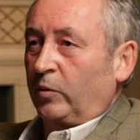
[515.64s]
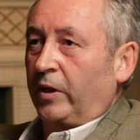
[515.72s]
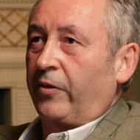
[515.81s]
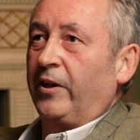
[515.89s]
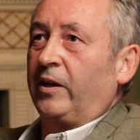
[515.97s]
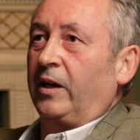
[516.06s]
Well, I
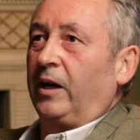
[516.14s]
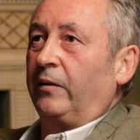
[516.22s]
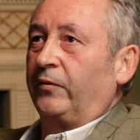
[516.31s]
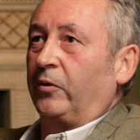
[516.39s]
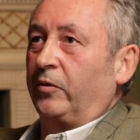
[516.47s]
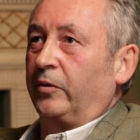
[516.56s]
think
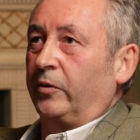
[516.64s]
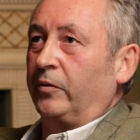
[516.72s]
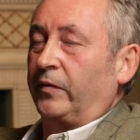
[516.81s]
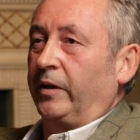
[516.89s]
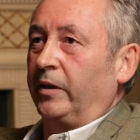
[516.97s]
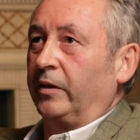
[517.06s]
after the Good
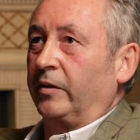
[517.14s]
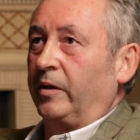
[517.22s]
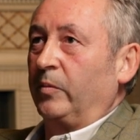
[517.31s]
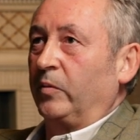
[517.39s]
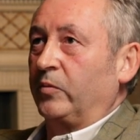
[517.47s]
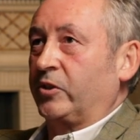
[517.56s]
Friday
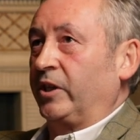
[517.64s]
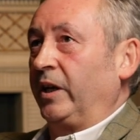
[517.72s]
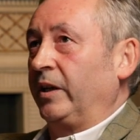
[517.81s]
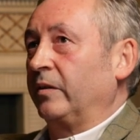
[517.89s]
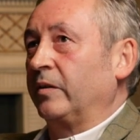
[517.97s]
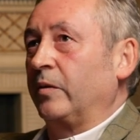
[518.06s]
Agreement was
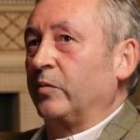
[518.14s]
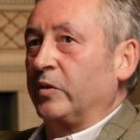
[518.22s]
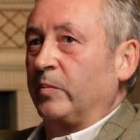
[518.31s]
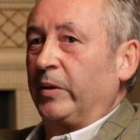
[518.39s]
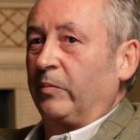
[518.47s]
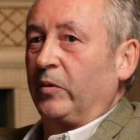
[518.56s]
signed, there
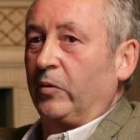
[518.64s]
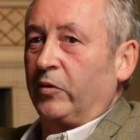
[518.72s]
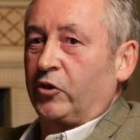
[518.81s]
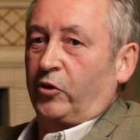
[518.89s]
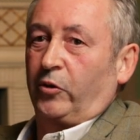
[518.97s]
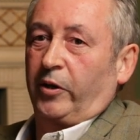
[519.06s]
was a bit more, the
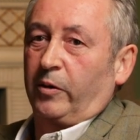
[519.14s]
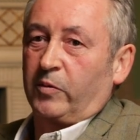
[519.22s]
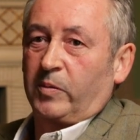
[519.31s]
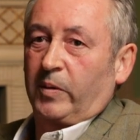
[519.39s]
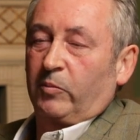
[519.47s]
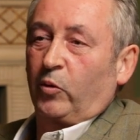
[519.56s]
security
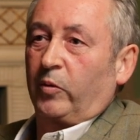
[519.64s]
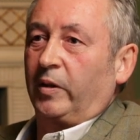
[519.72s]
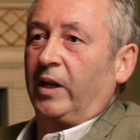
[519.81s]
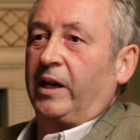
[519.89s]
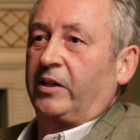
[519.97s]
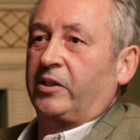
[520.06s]
was a bit more
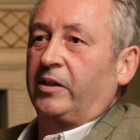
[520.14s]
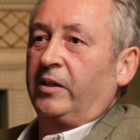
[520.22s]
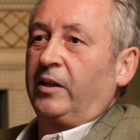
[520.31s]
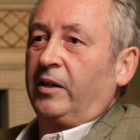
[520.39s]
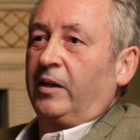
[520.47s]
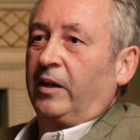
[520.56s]
relaxed,
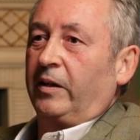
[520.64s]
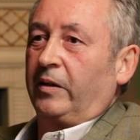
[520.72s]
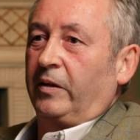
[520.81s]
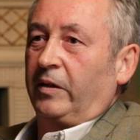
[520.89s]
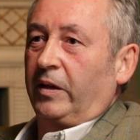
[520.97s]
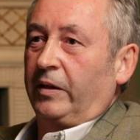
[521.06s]
uh,
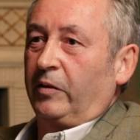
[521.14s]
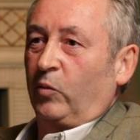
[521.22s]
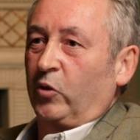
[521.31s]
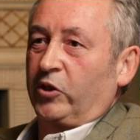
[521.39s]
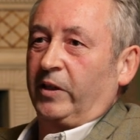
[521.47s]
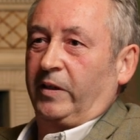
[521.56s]
and there
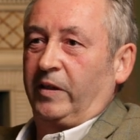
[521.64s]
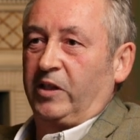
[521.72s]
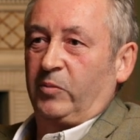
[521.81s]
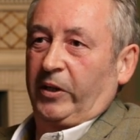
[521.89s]
wasn't like these